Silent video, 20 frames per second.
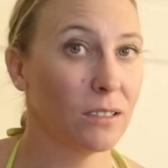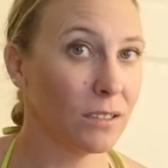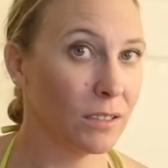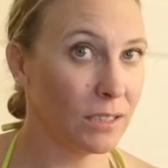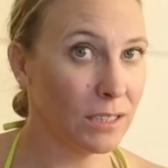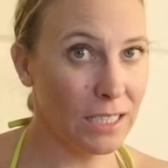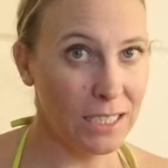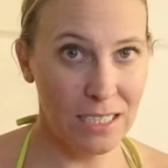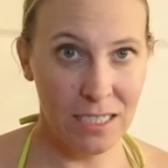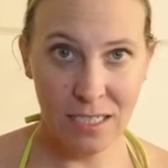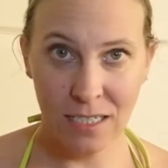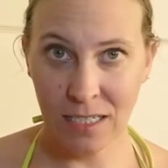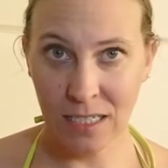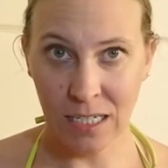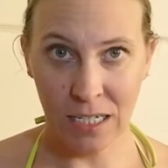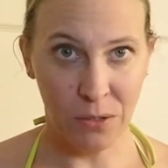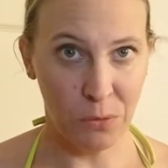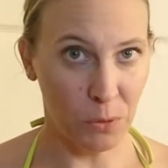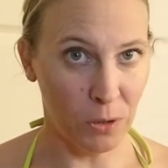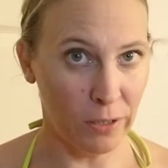let it
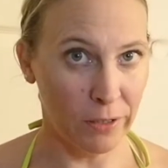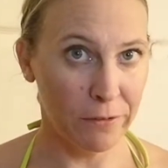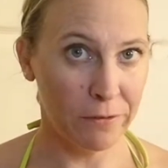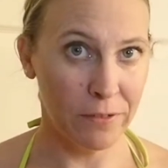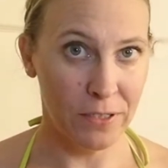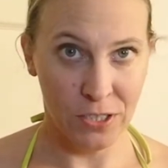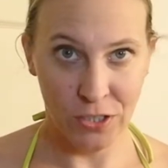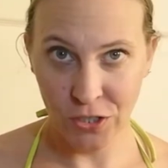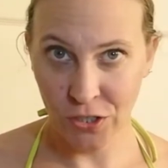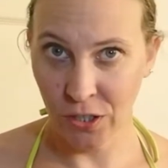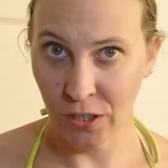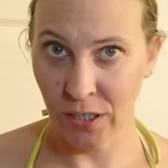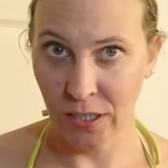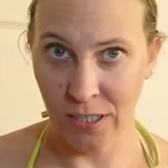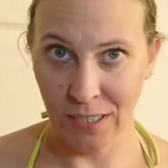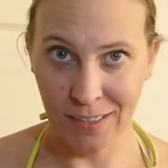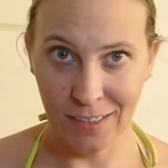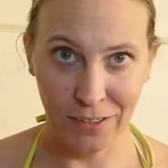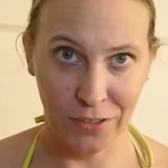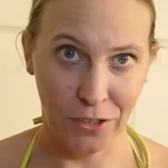sit while I finish
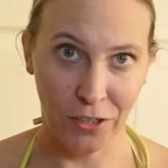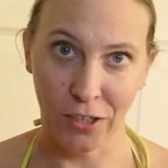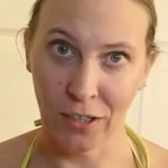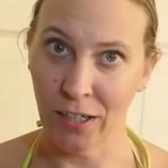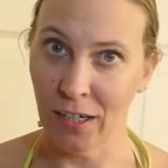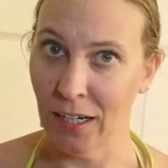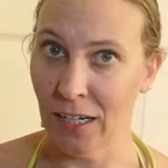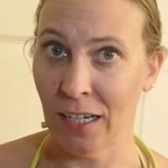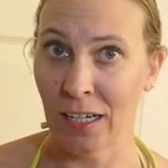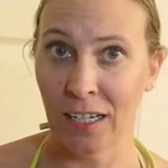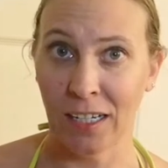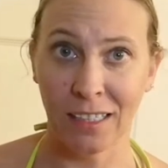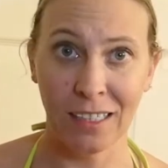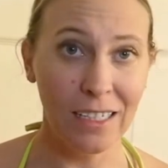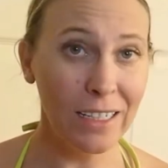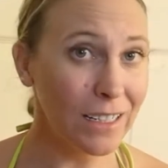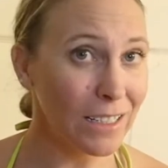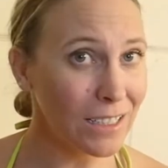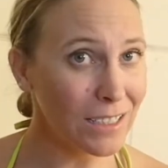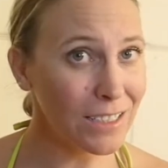cooking dinner
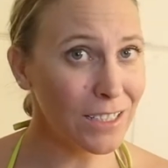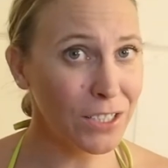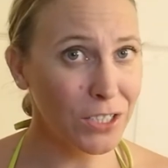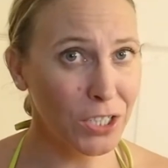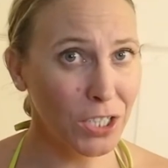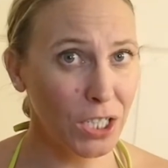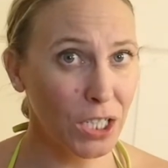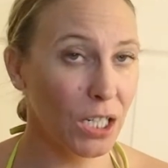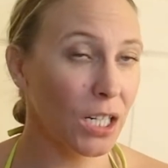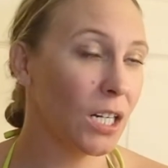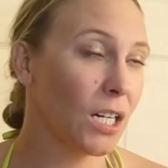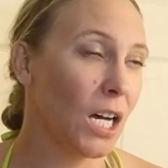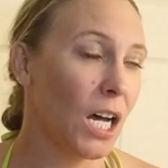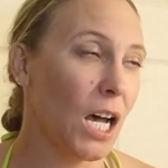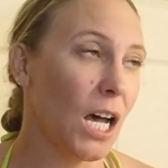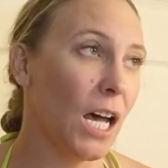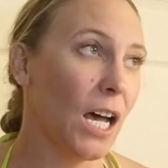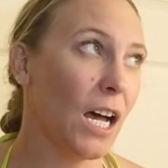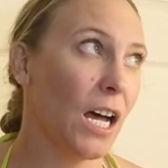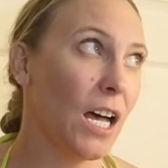and eating dinner,
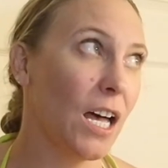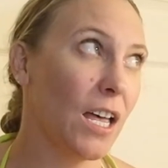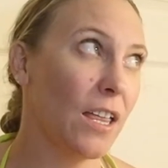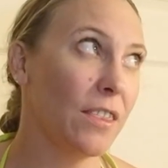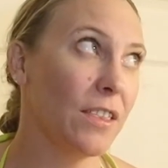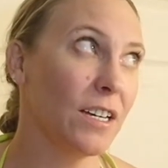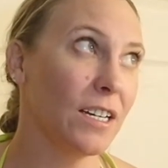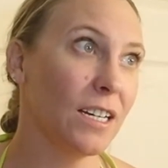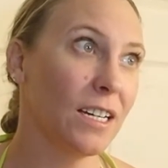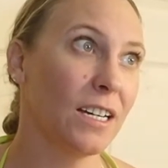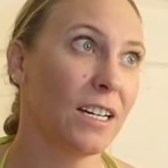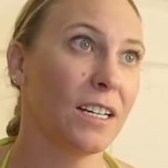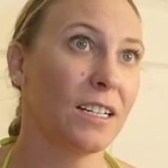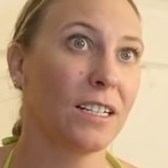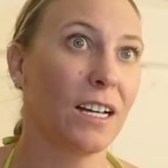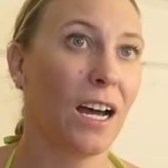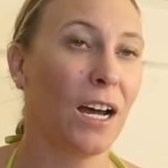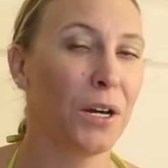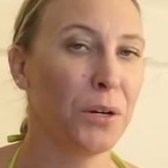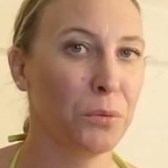and
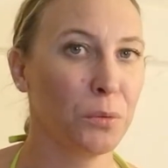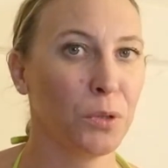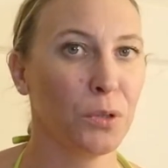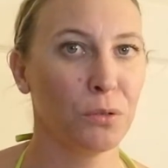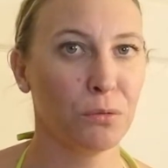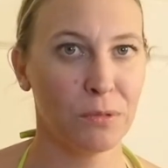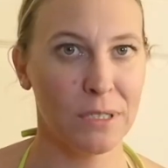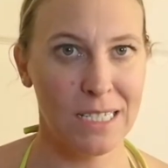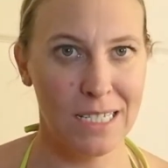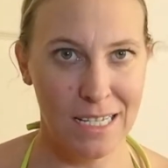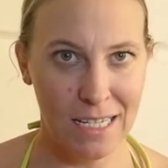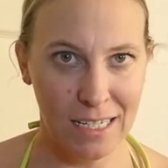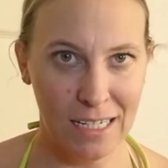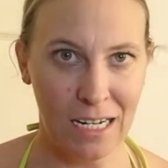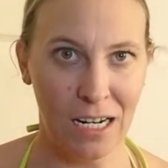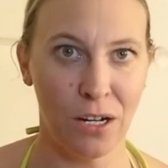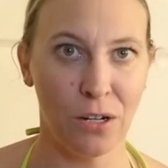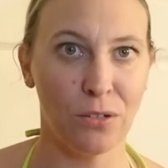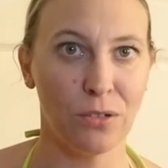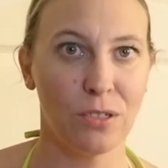then I will rinse that
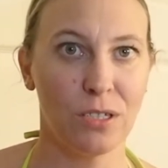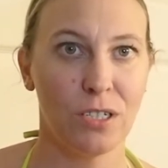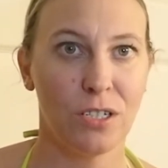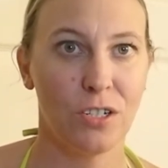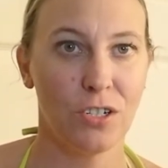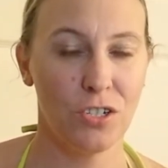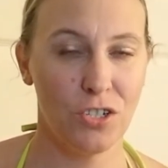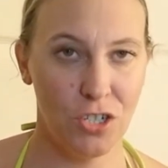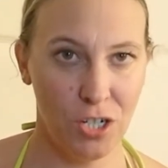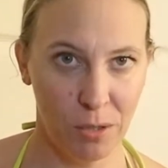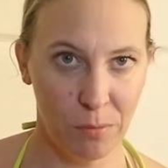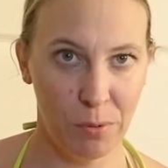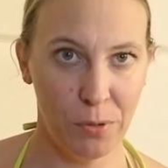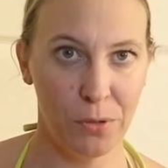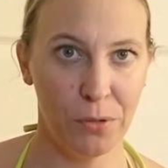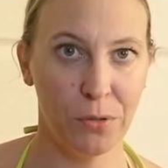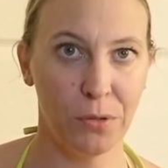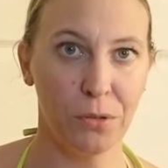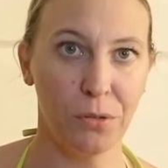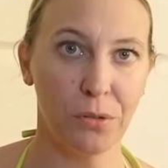out,
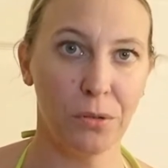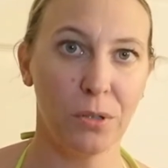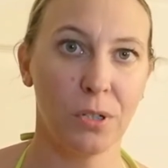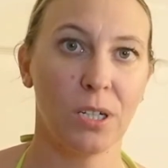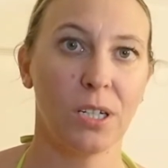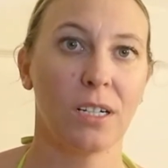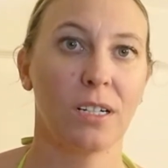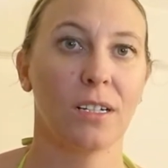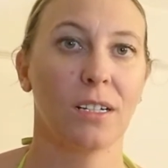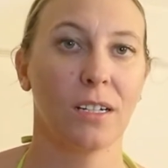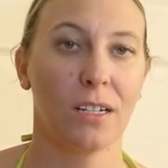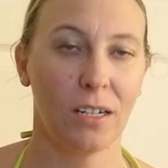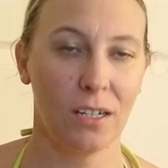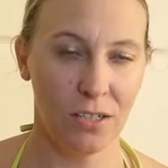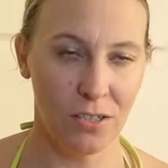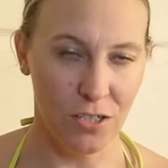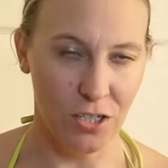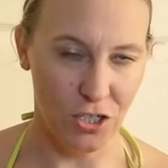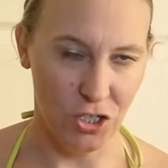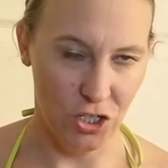shampoo,
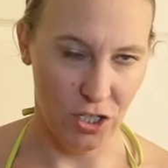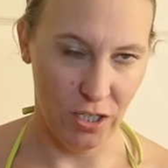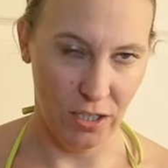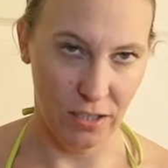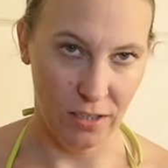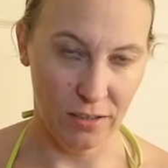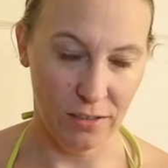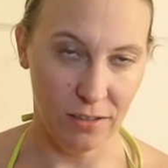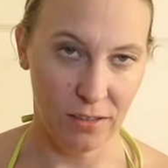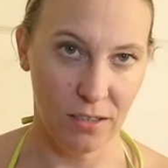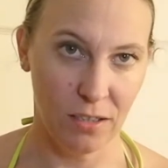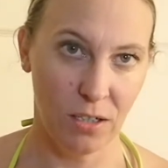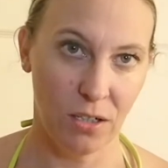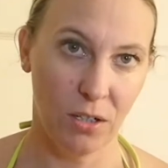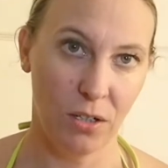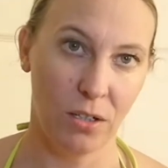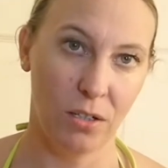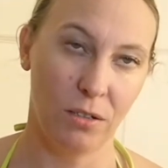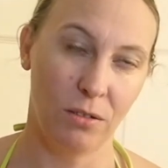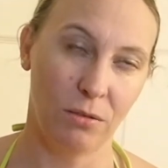condition,
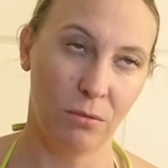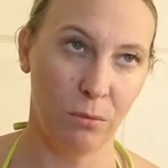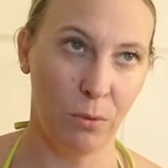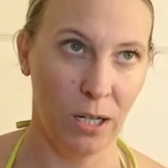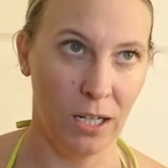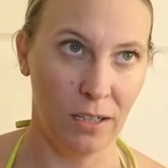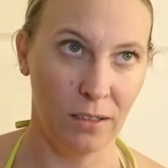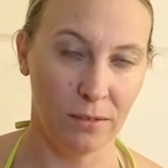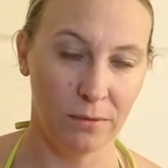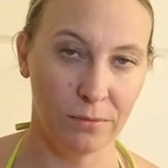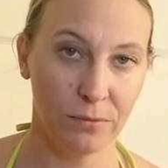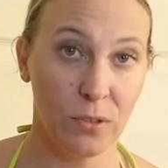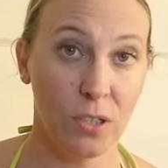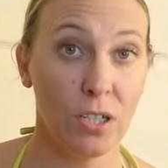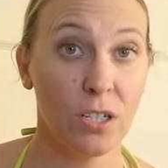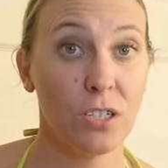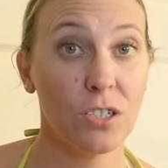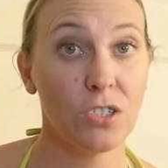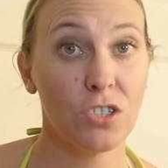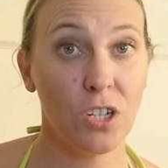well,
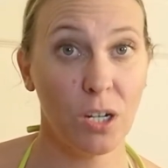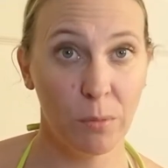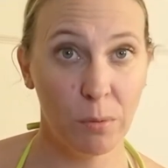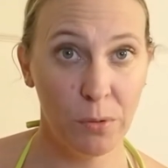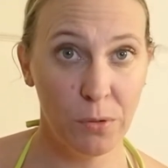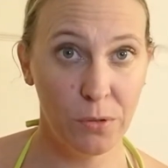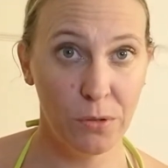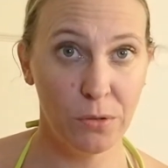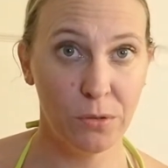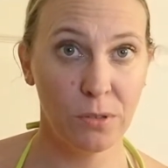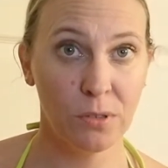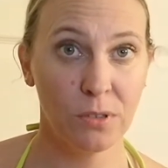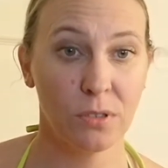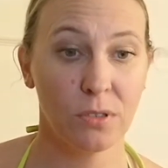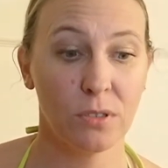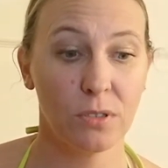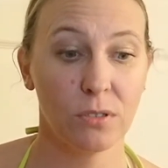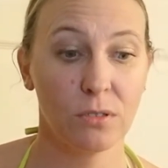shampoo,